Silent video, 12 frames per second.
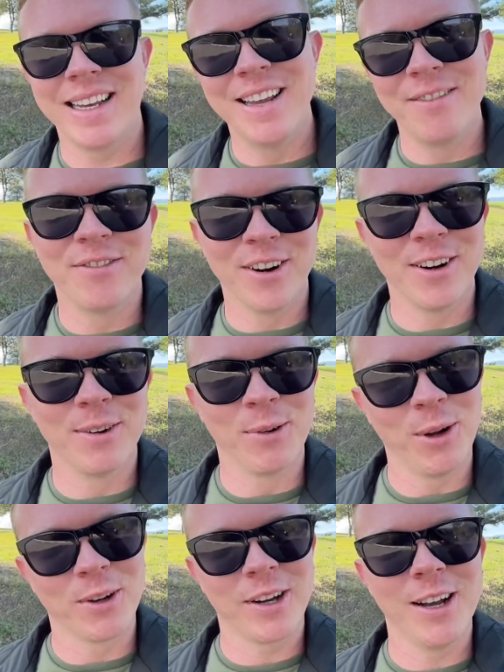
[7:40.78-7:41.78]
inverted
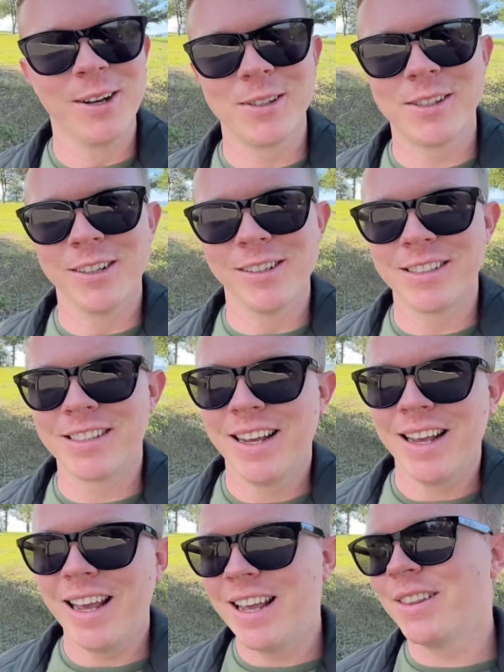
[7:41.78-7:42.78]
roller coasters
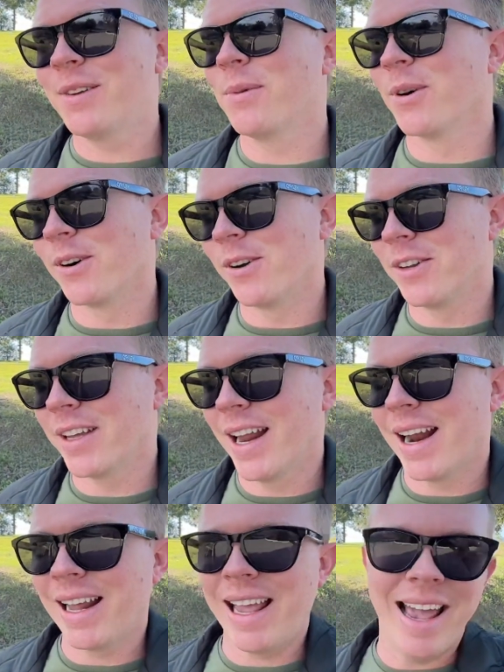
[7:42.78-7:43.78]
in the world,
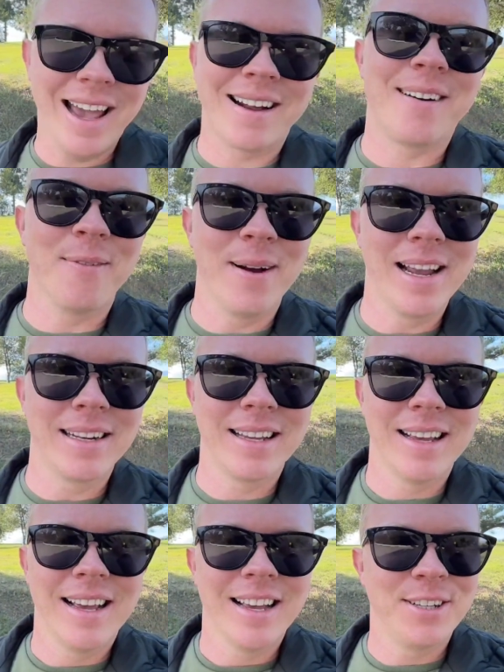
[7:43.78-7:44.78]
and I cannot wait
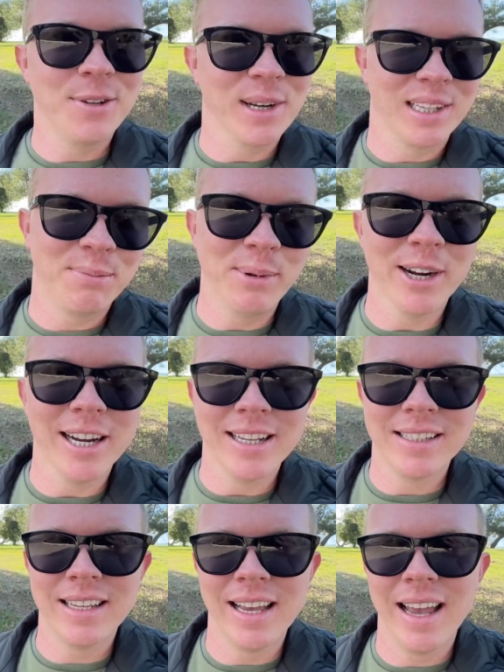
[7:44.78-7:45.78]
to
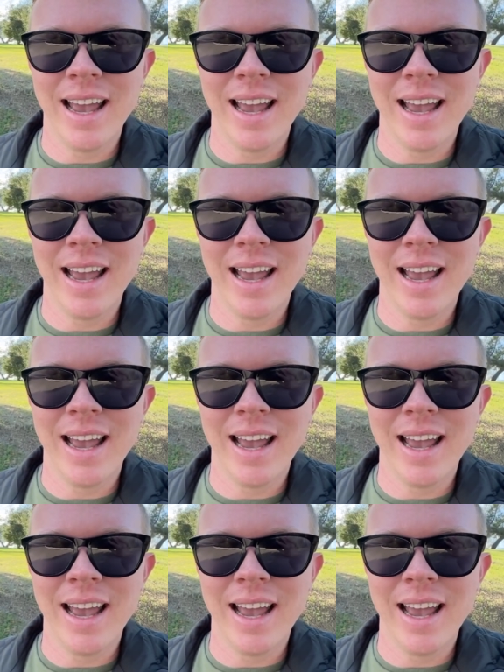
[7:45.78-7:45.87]
experience it.